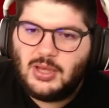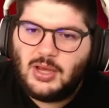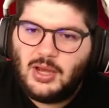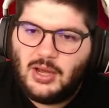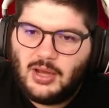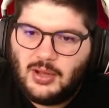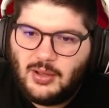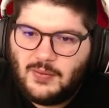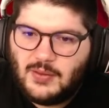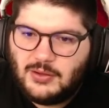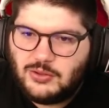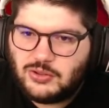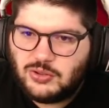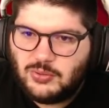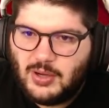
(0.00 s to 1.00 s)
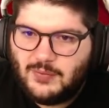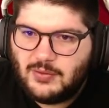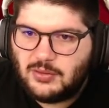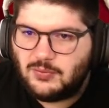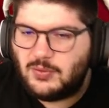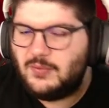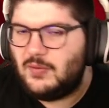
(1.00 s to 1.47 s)
And then you still have a
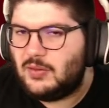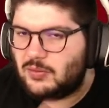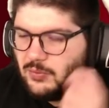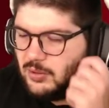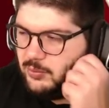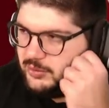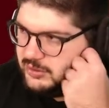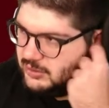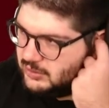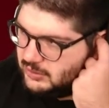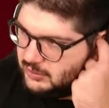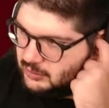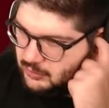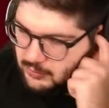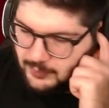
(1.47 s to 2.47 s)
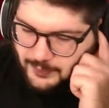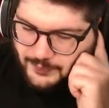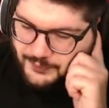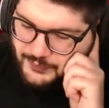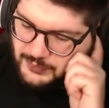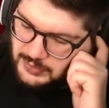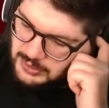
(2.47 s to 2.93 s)
3v3, which is still,
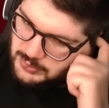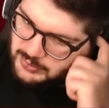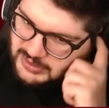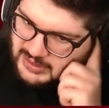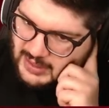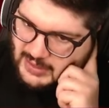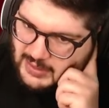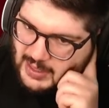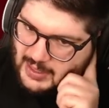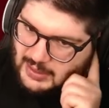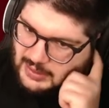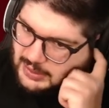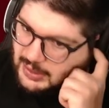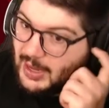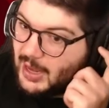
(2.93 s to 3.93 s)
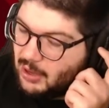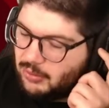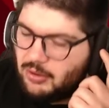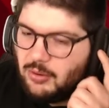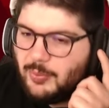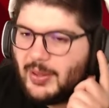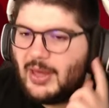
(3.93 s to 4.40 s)
you would take that in an
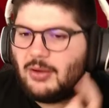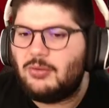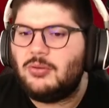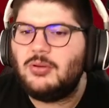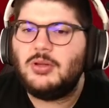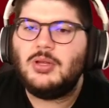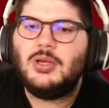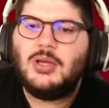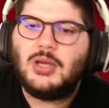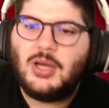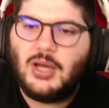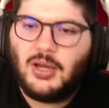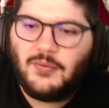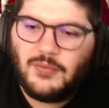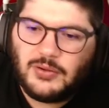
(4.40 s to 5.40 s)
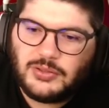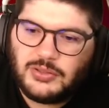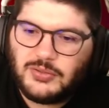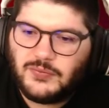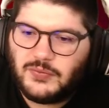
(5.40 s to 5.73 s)
aerial battle versus